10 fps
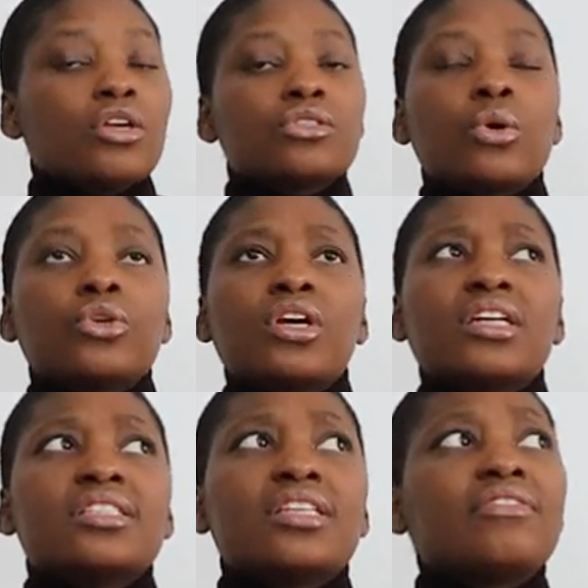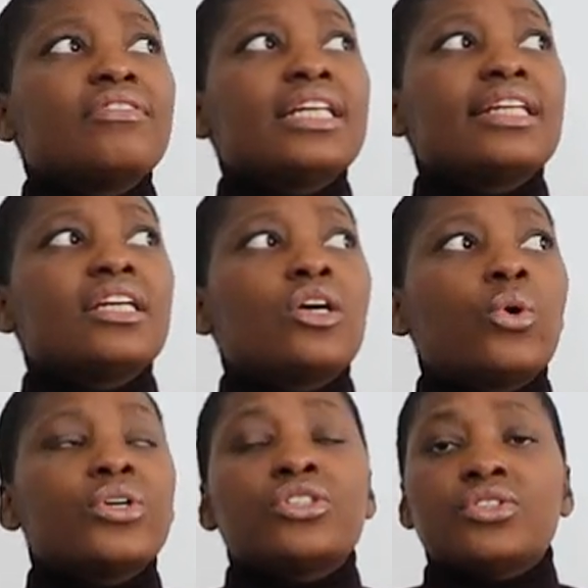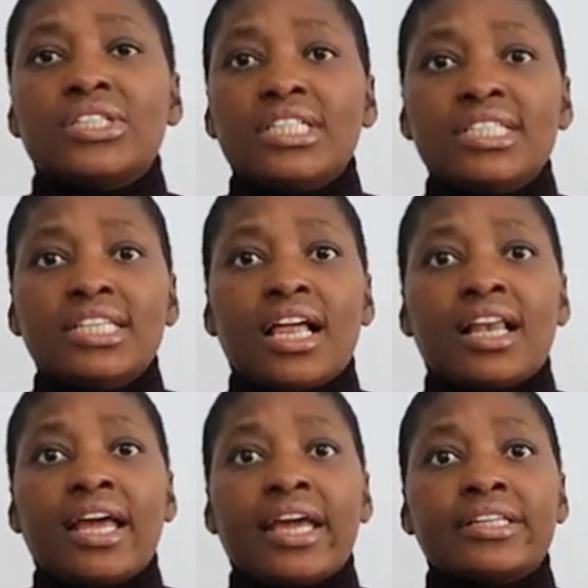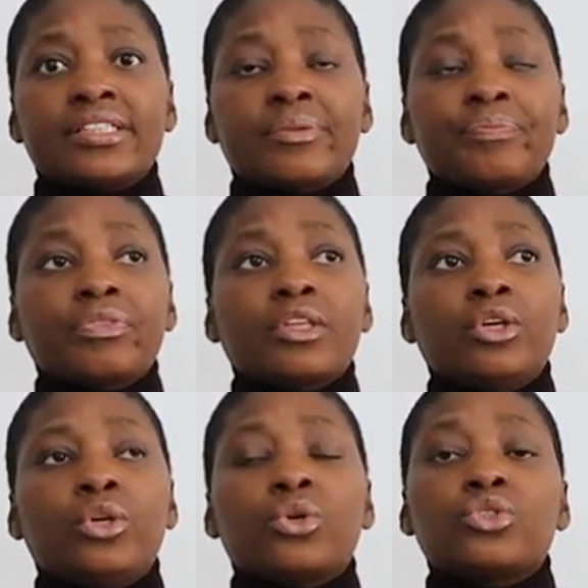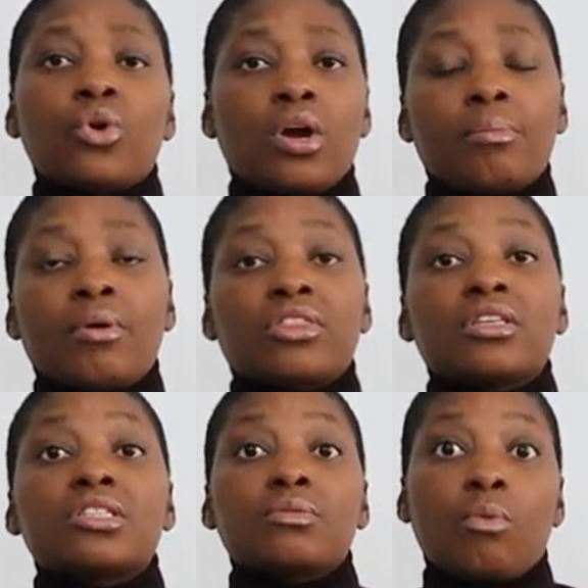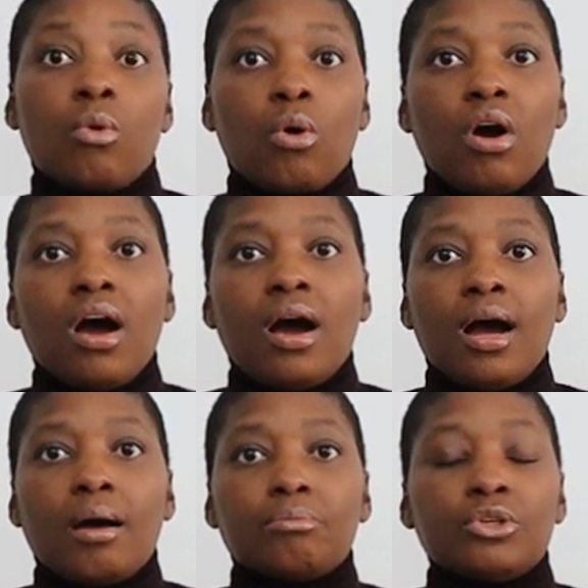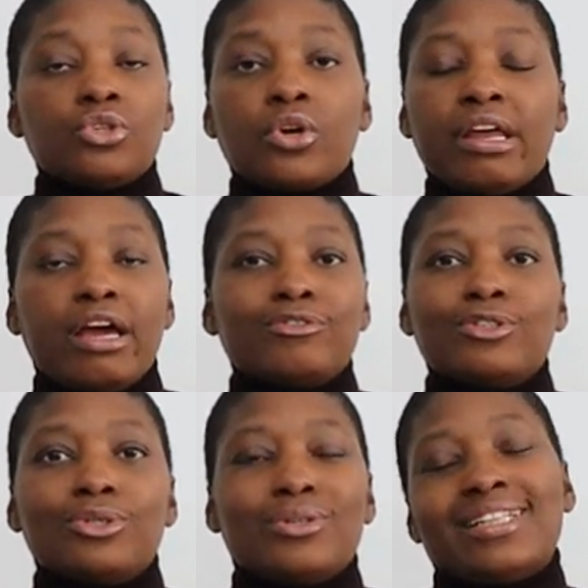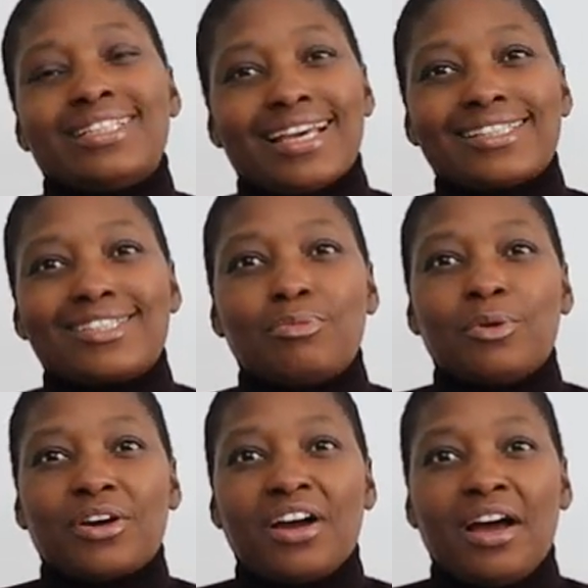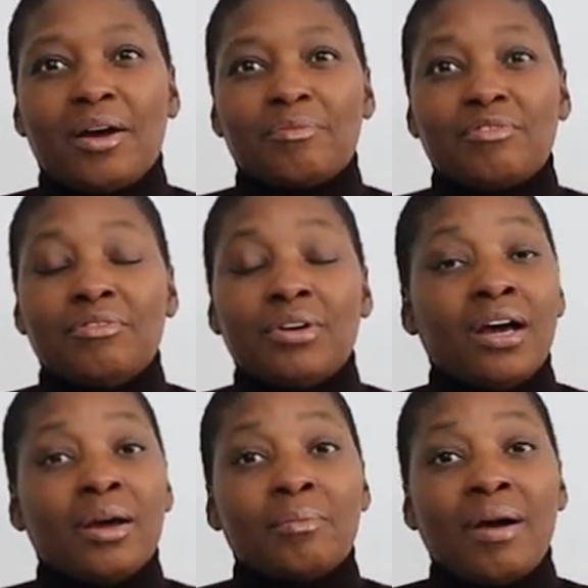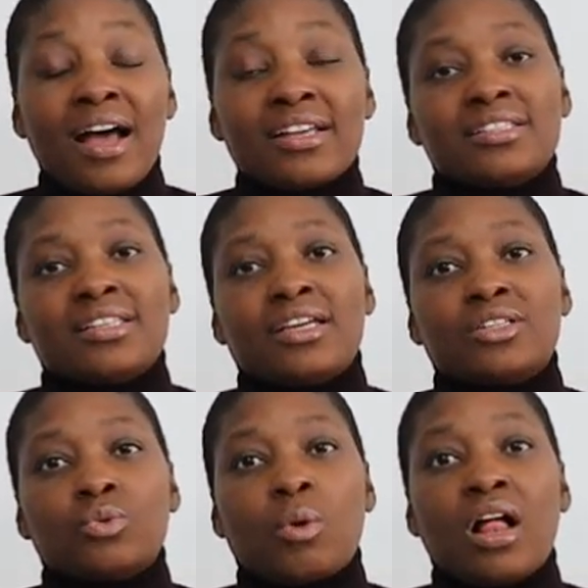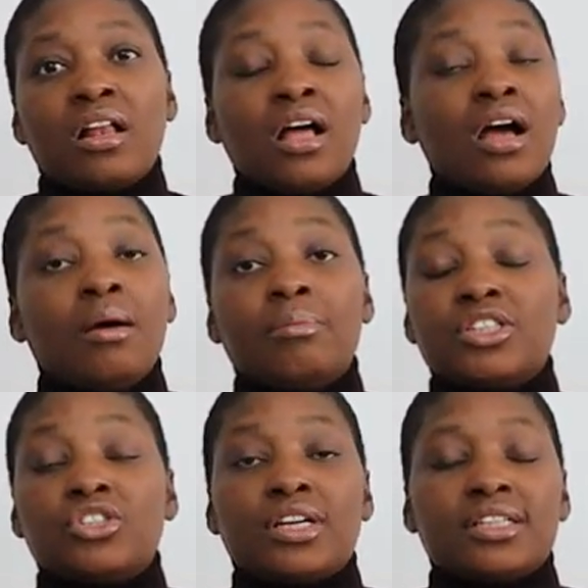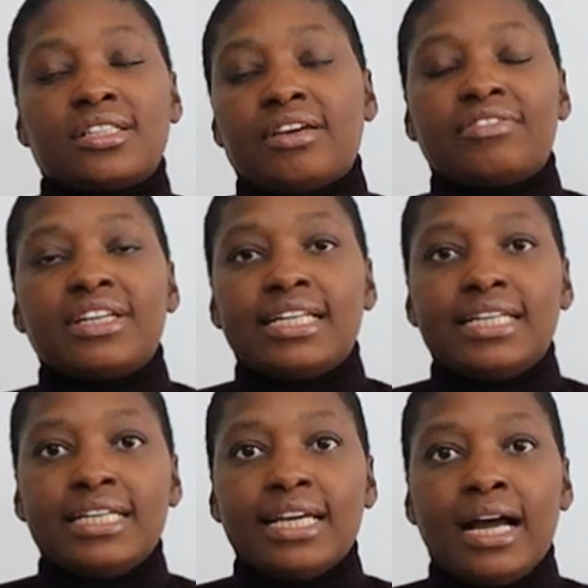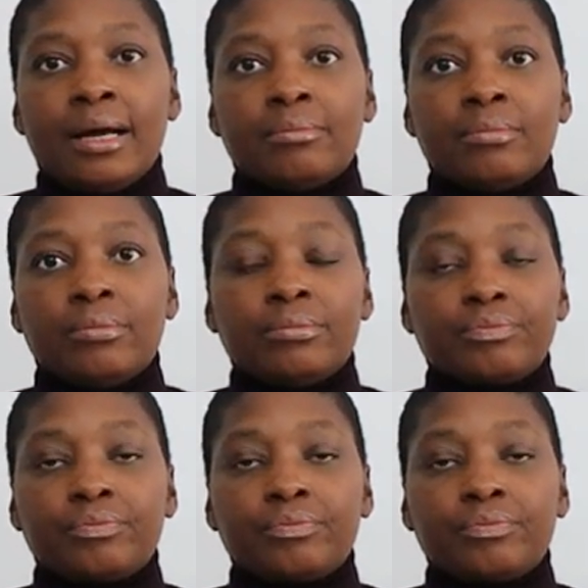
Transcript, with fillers: So you can definitely go into detail and you know talk about this more um, you don't have to do the textbook um, um, answer as well but you can definitely um,